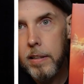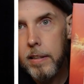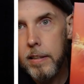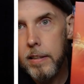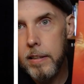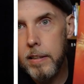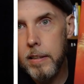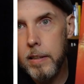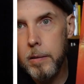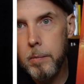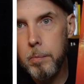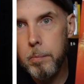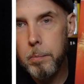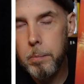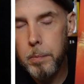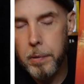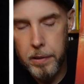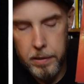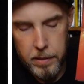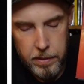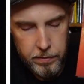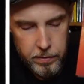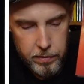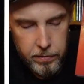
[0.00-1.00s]

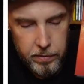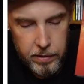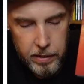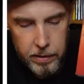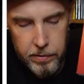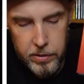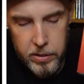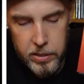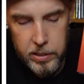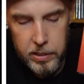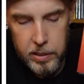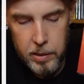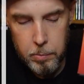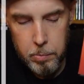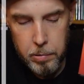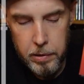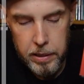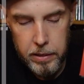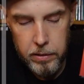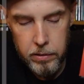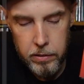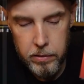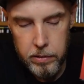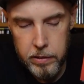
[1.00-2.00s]
But if you've never seen The
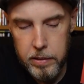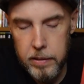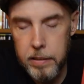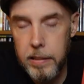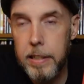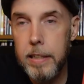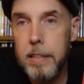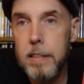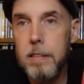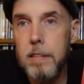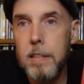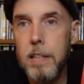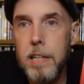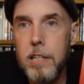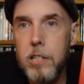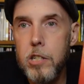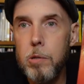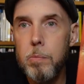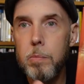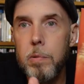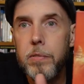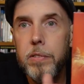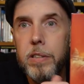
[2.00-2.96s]
Prowler and you like slasher